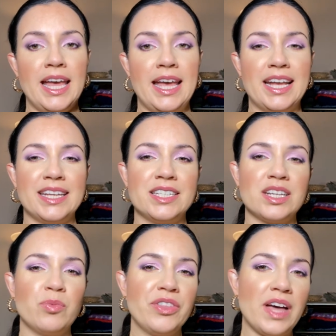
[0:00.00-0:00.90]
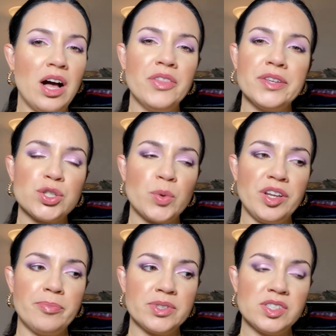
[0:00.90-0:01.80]
And without the
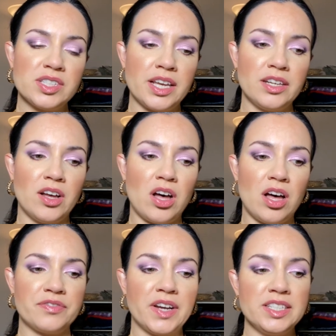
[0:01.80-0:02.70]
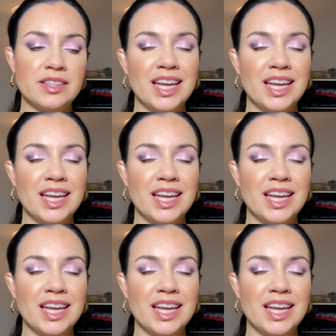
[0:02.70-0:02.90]
20% off, I,